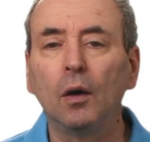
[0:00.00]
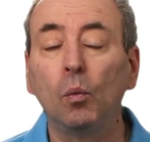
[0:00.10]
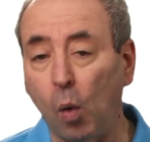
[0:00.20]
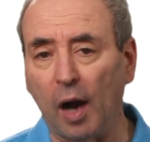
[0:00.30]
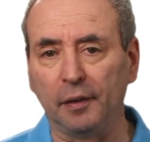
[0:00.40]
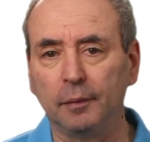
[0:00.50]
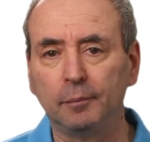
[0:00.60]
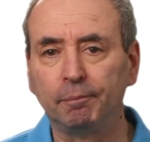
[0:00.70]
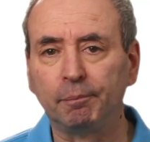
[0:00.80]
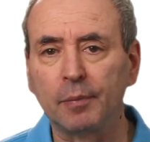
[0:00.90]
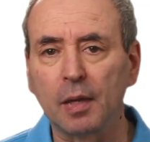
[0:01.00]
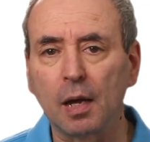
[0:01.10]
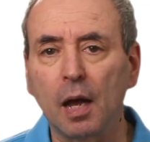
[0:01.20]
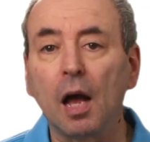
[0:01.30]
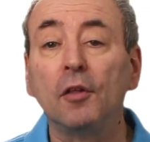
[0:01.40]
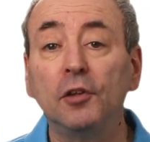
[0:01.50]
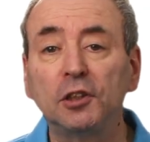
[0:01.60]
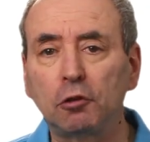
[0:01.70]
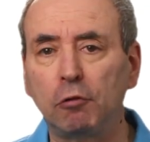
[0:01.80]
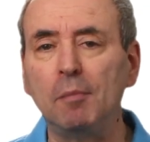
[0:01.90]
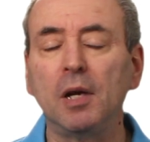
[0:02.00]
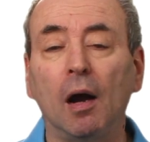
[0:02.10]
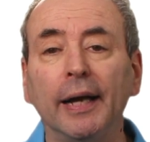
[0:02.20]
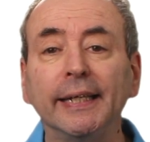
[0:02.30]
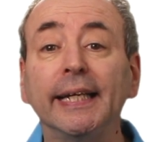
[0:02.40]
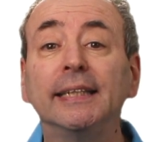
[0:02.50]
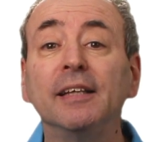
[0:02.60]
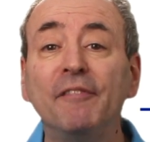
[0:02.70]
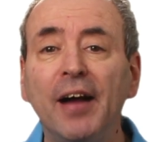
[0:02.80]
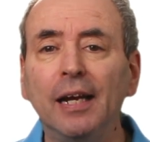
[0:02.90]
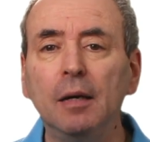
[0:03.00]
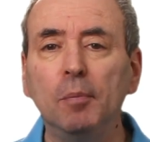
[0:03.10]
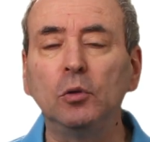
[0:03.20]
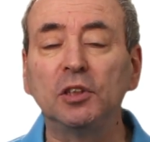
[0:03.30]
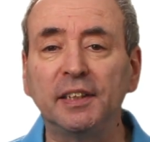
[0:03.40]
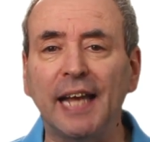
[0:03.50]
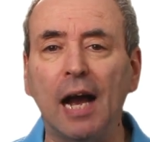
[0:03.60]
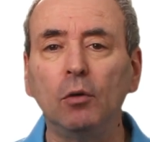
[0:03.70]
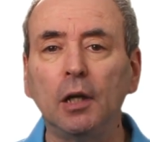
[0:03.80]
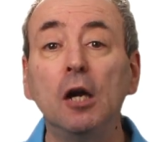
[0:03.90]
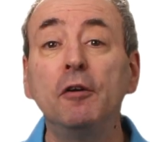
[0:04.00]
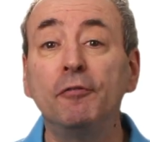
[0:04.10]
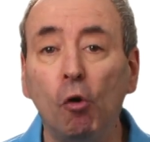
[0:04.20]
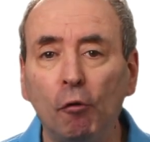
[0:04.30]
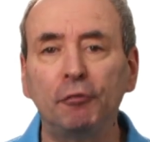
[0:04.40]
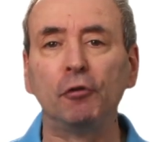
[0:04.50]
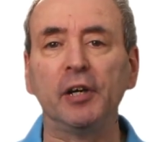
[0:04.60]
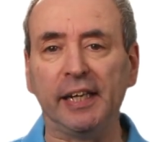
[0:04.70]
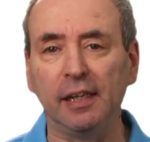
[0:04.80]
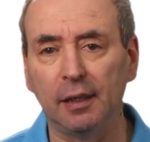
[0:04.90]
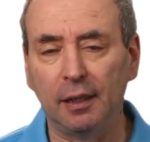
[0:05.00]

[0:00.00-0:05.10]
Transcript: one. The Scrum Guide is available to download for free